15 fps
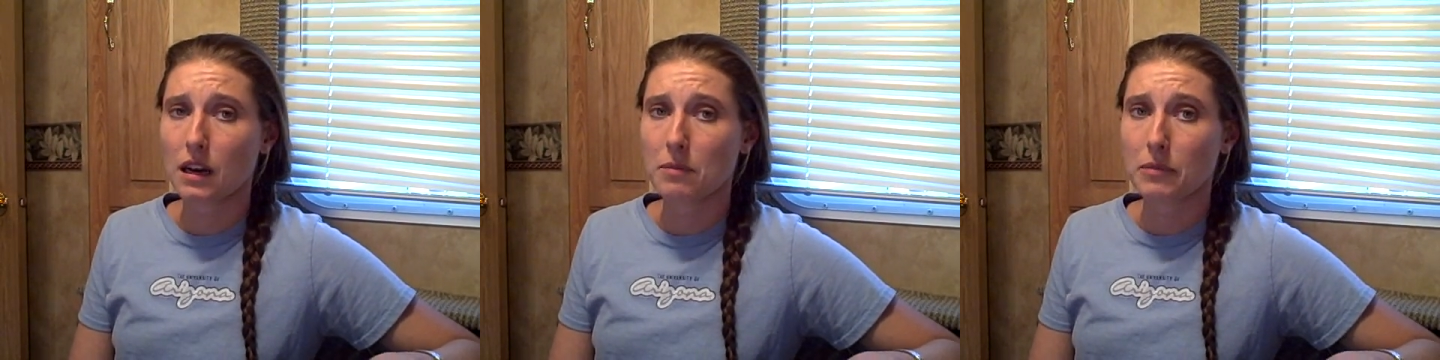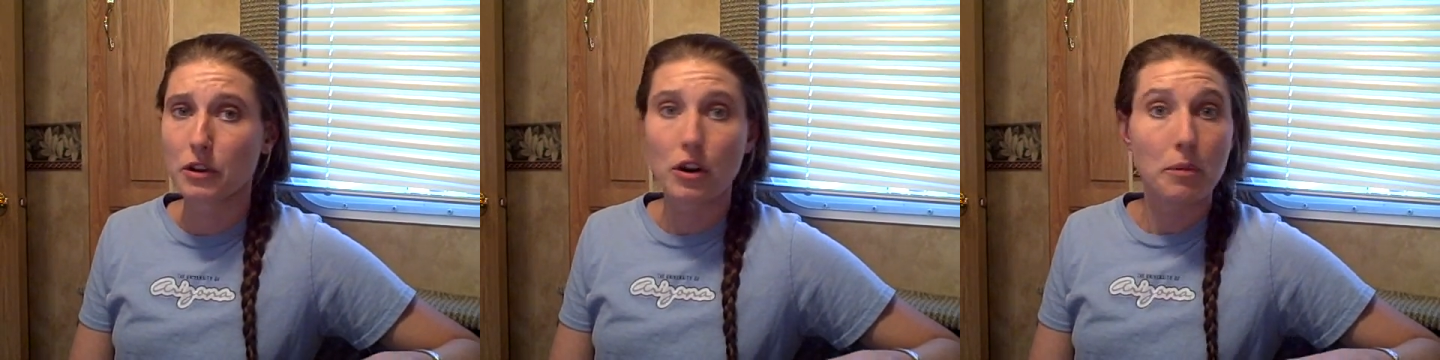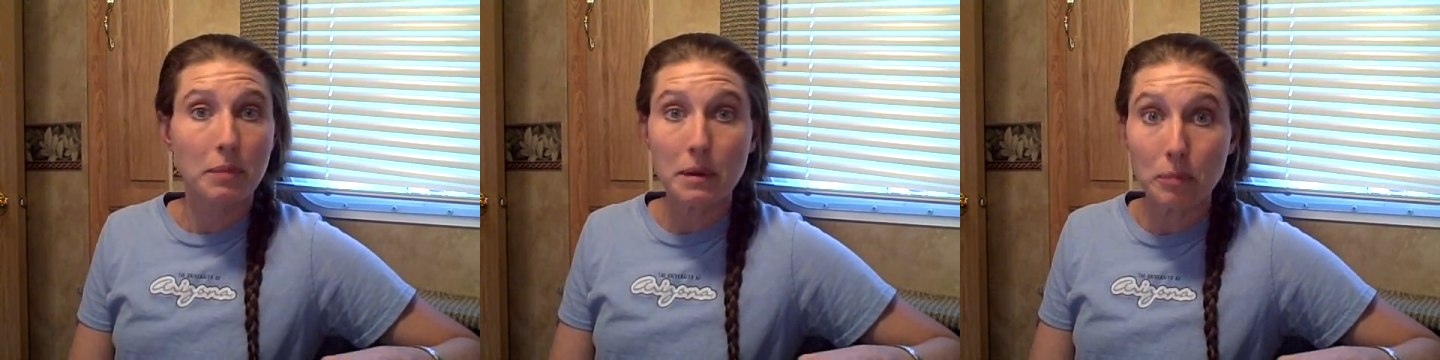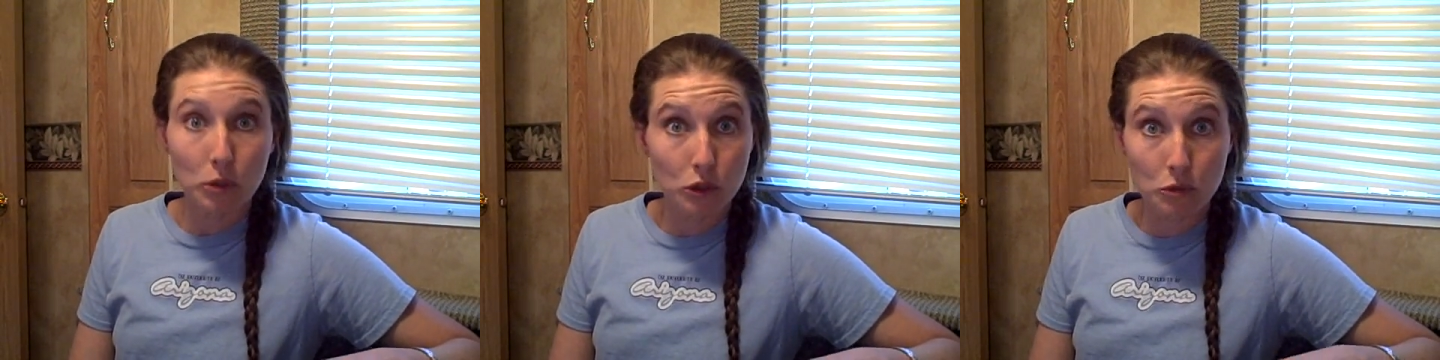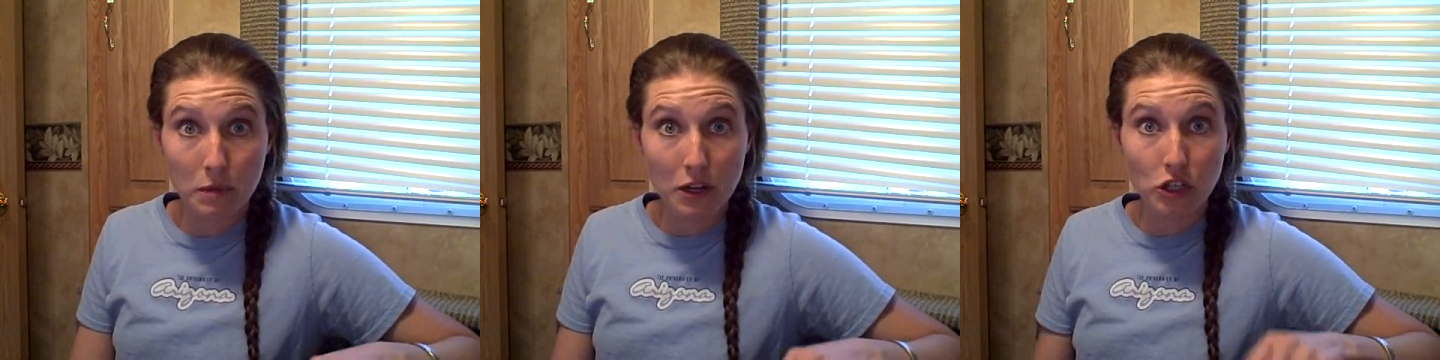There are people
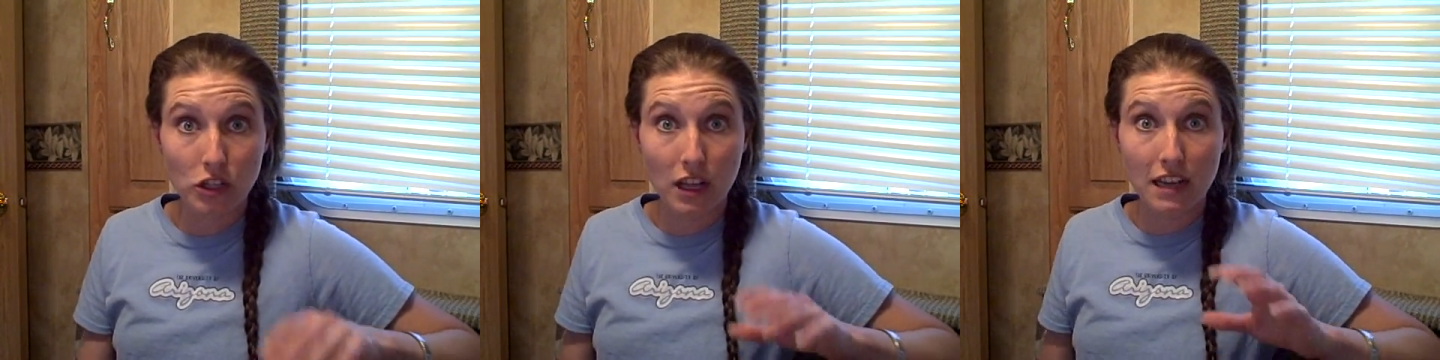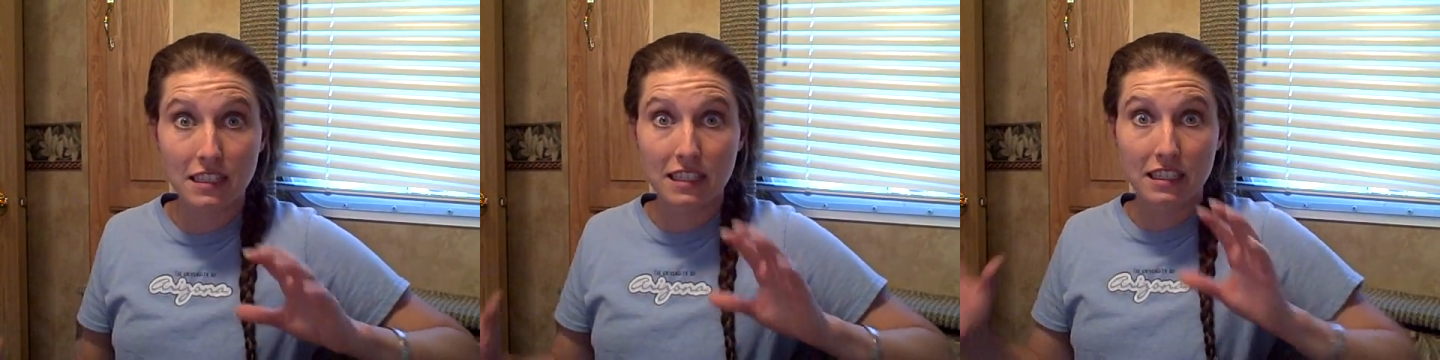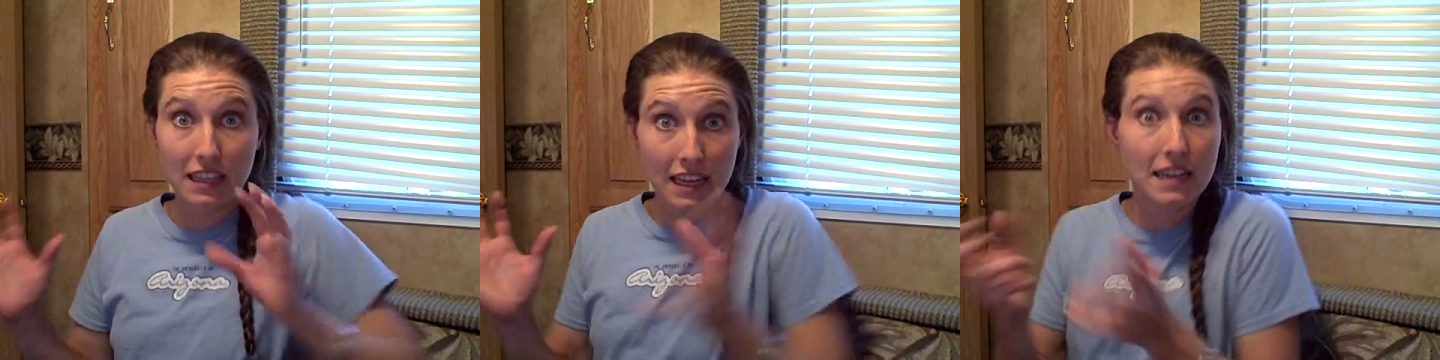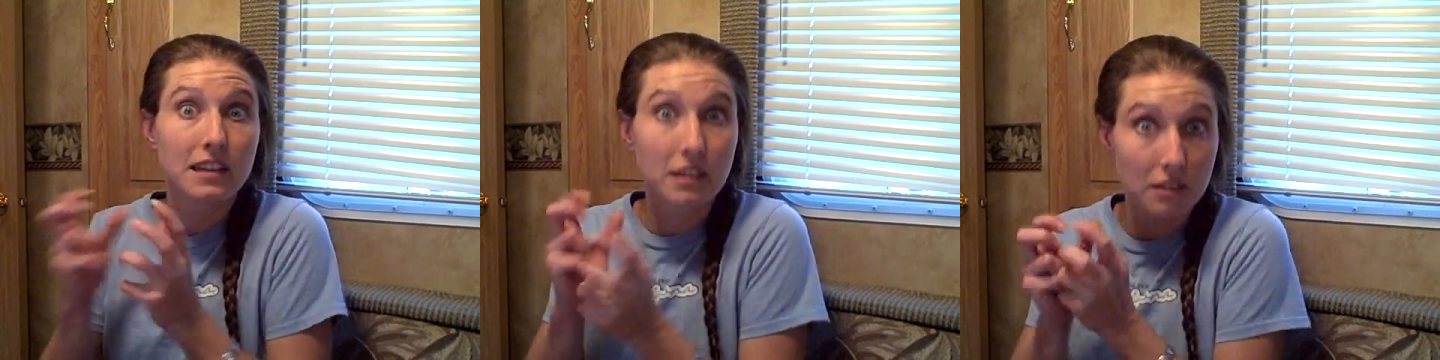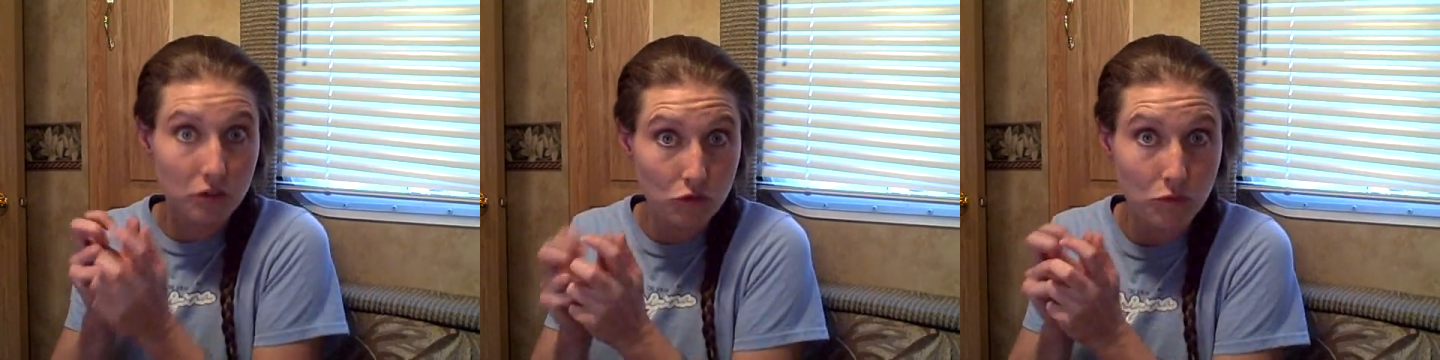who specialize in
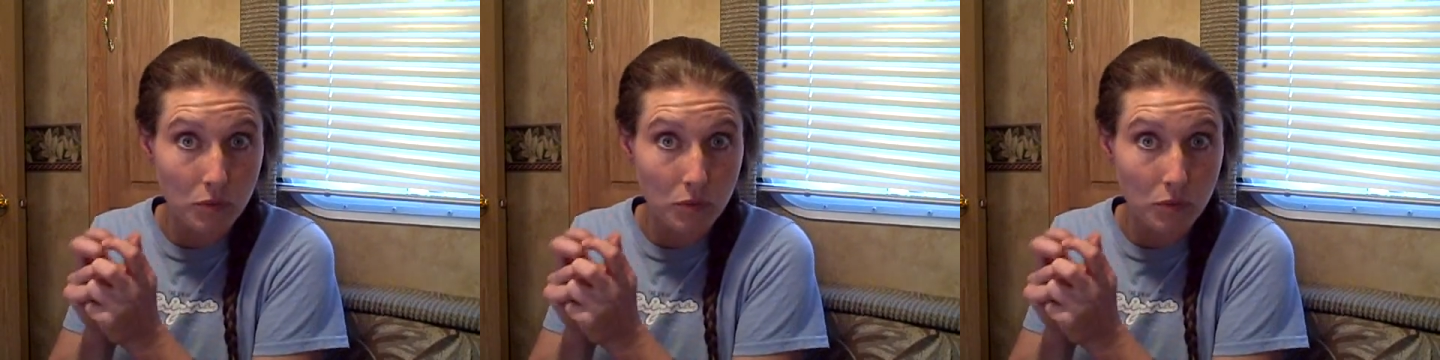getting